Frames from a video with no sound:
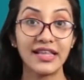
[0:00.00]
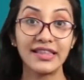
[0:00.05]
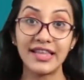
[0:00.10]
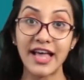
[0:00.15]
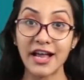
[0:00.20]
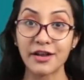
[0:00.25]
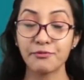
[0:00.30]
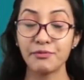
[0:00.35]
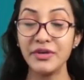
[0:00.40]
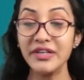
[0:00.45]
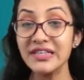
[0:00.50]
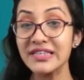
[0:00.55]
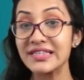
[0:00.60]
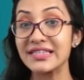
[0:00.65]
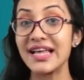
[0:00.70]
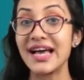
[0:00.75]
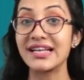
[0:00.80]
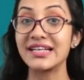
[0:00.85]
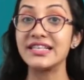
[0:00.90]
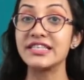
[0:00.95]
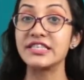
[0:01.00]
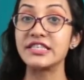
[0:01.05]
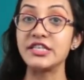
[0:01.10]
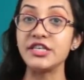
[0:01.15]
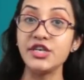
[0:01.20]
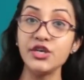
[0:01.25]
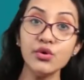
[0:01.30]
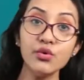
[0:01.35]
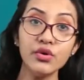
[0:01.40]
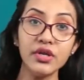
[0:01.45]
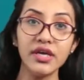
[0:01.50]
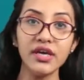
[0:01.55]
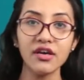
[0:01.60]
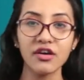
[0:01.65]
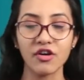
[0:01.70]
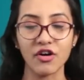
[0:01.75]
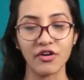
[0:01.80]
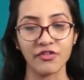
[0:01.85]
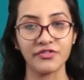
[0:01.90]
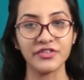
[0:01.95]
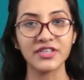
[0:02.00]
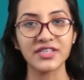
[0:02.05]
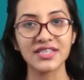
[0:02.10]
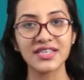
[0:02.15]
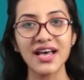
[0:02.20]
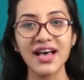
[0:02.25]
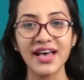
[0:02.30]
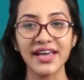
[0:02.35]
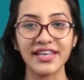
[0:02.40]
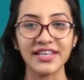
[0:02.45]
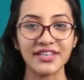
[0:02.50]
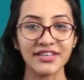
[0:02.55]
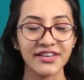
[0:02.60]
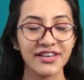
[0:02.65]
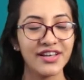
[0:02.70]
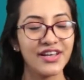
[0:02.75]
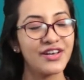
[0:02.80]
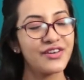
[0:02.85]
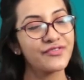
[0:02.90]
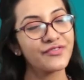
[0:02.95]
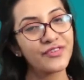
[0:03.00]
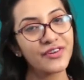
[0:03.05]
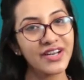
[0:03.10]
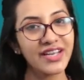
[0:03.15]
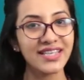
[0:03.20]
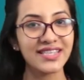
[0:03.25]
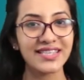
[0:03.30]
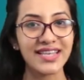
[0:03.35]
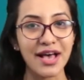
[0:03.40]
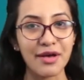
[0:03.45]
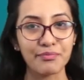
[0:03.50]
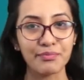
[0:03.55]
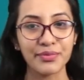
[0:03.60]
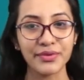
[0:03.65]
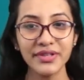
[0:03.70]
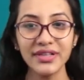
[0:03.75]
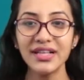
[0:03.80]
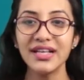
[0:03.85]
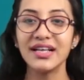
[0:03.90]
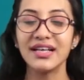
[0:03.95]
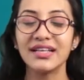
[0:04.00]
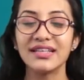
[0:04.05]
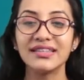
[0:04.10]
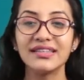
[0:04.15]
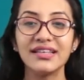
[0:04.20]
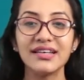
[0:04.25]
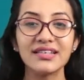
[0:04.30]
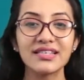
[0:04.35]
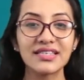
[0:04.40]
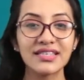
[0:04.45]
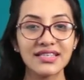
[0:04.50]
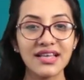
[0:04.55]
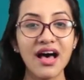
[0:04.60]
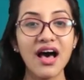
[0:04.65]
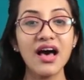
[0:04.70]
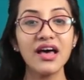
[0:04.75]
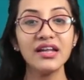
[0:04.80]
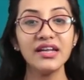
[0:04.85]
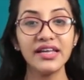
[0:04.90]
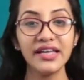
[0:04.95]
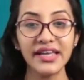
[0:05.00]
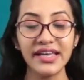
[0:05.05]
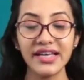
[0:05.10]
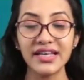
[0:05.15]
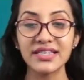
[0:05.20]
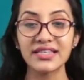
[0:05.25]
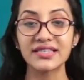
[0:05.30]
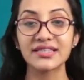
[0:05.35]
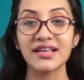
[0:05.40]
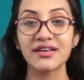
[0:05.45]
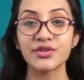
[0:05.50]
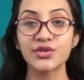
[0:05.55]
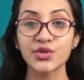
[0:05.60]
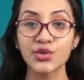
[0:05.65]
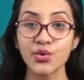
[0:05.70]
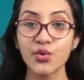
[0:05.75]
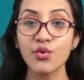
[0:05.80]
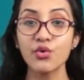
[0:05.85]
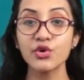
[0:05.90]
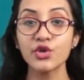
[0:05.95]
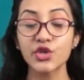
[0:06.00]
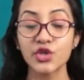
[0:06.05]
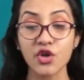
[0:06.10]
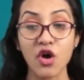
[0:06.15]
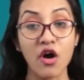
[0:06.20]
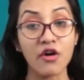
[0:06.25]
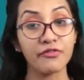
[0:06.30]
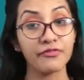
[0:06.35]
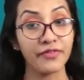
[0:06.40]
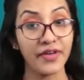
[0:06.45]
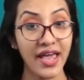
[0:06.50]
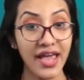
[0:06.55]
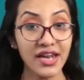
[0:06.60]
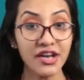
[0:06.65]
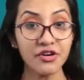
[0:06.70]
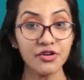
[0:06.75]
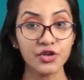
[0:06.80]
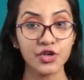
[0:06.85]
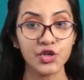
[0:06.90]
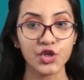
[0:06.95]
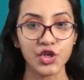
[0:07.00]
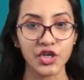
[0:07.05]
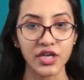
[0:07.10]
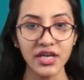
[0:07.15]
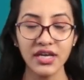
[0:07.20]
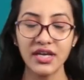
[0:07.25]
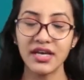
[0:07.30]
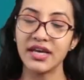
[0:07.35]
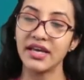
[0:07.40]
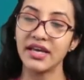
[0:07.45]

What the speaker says: That means that is unique of its kind. For example, the sun is the source of energy